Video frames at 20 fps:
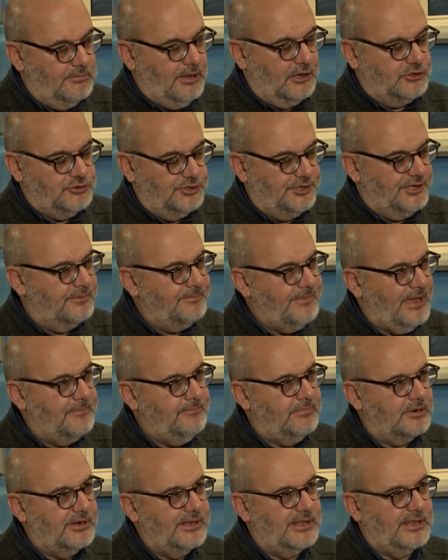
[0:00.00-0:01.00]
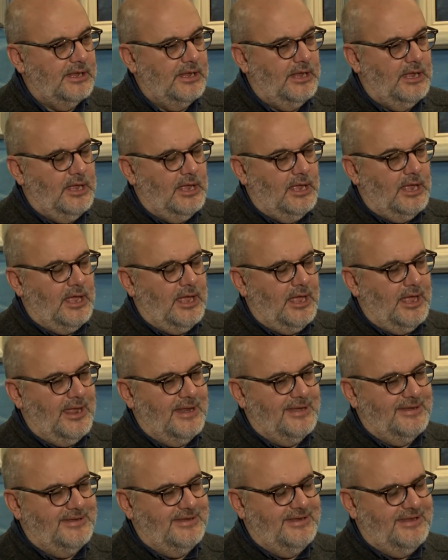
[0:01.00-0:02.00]
actually their members,
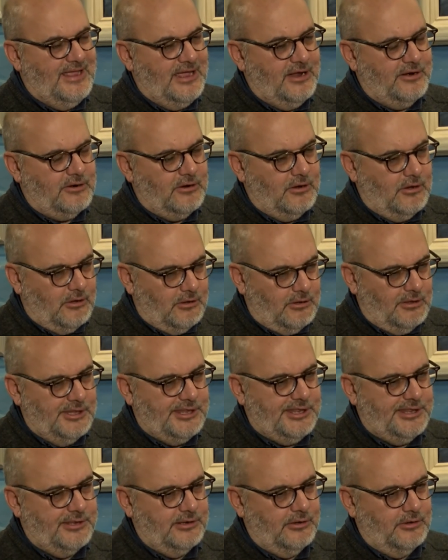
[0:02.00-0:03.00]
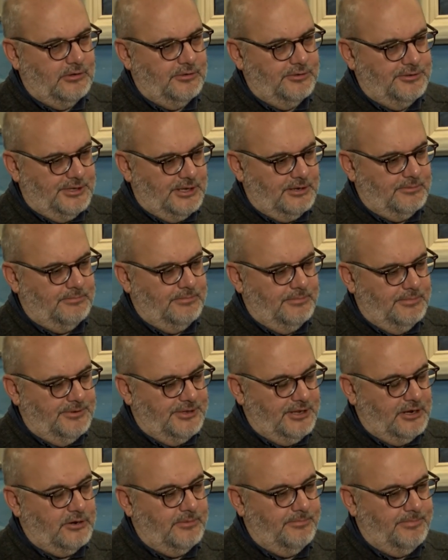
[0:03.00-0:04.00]
they're also
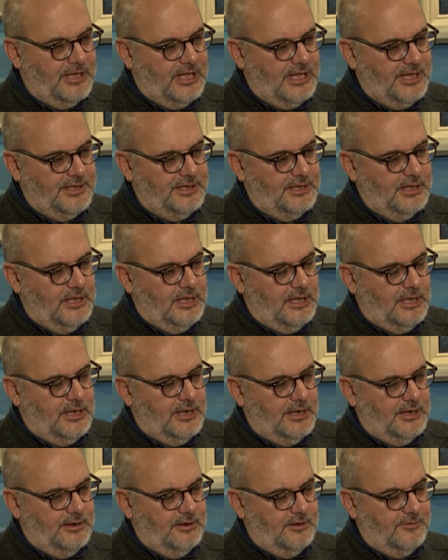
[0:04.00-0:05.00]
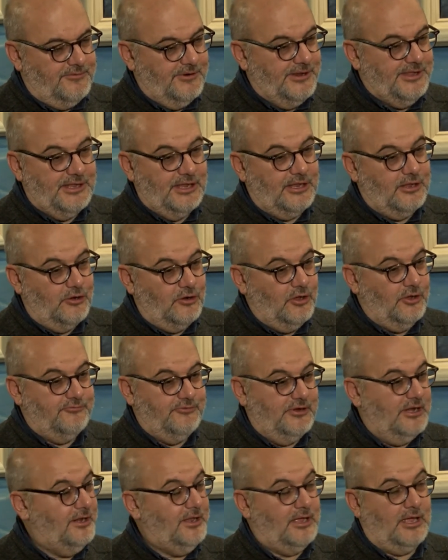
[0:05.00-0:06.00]
thereby. First, they
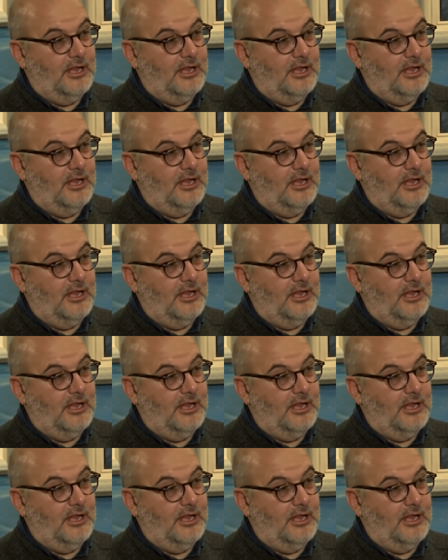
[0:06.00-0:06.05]
cannot really